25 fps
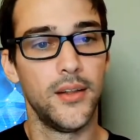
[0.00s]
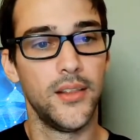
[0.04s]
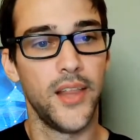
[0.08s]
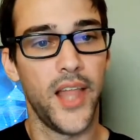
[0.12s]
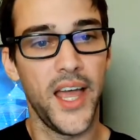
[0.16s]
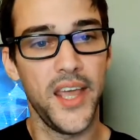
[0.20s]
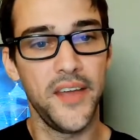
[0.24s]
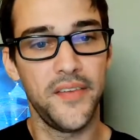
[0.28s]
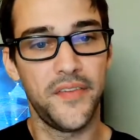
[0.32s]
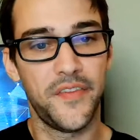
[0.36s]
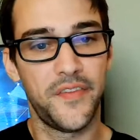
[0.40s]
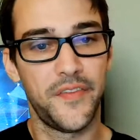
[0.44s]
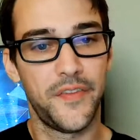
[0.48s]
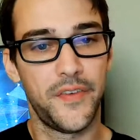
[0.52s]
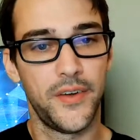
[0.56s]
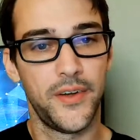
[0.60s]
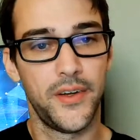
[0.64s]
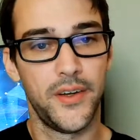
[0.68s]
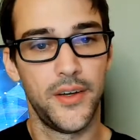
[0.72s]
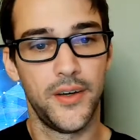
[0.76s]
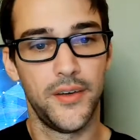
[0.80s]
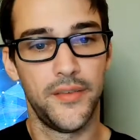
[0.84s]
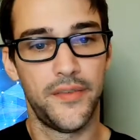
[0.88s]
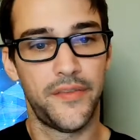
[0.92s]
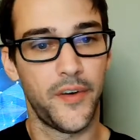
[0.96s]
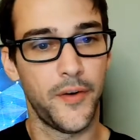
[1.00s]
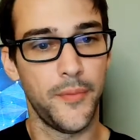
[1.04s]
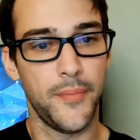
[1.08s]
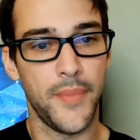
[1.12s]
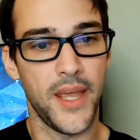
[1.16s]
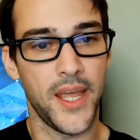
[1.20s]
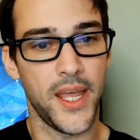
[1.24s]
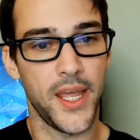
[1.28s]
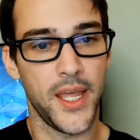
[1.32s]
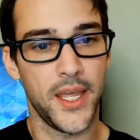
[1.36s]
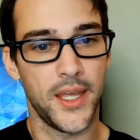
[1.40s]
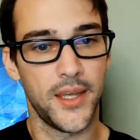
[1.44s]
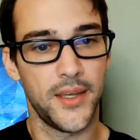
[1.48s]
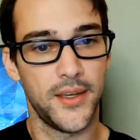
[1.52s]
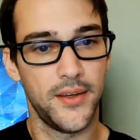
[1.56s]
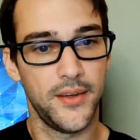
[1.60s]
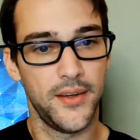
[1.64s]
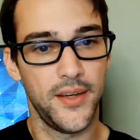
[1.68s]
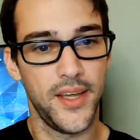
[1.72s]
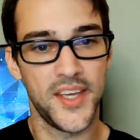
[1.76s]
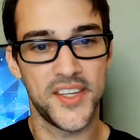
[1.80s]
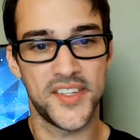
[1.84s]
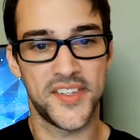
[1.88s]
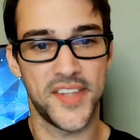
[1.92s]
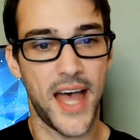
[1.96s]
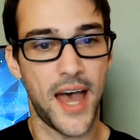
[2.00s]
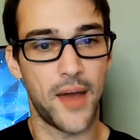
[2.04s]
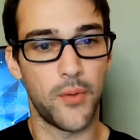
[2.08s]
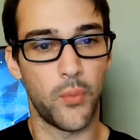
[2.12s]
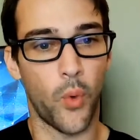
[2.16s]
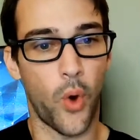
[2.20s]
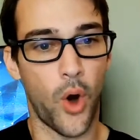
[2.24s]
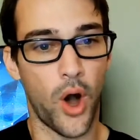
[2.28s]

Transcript: Life, for me, is not